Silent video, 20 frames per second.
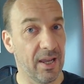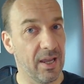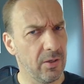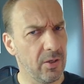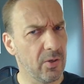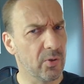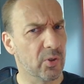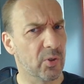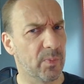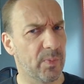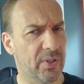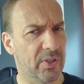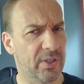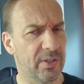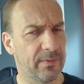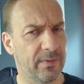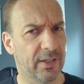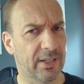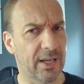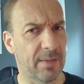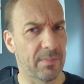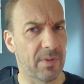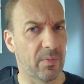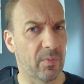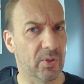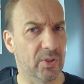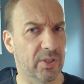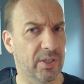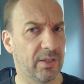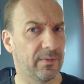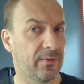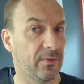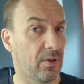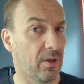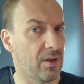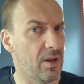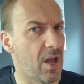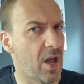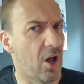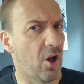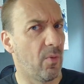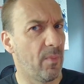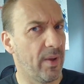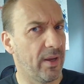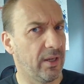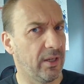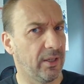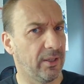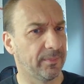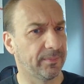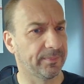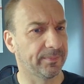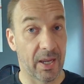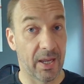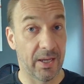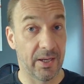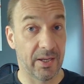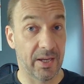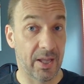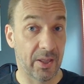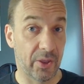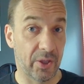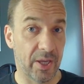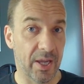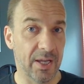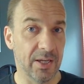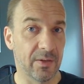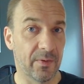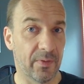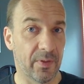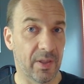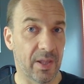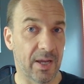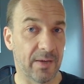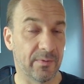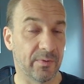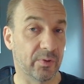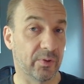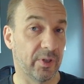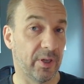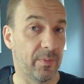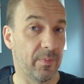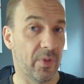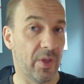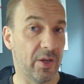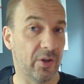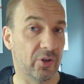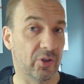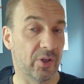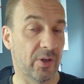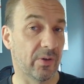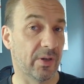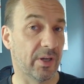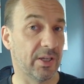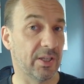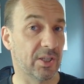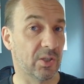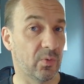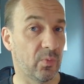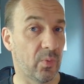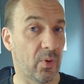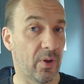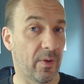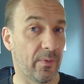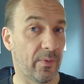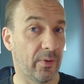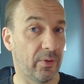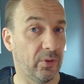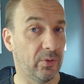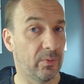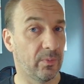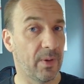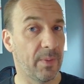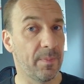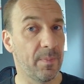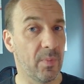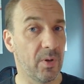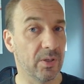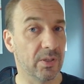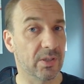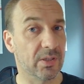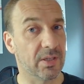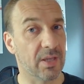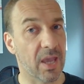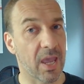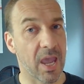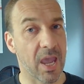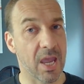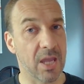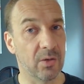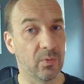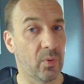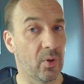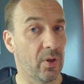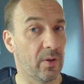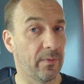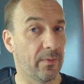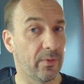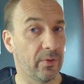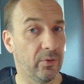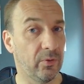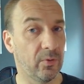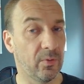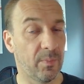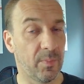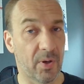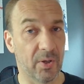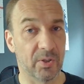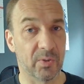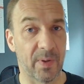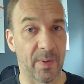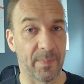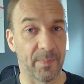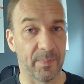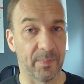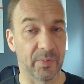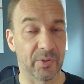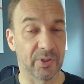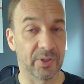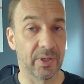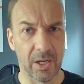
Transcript: No specific number was given on how many. And at the end of the live stream, they showcased one of the new weapon mods and one of the new boss weapons.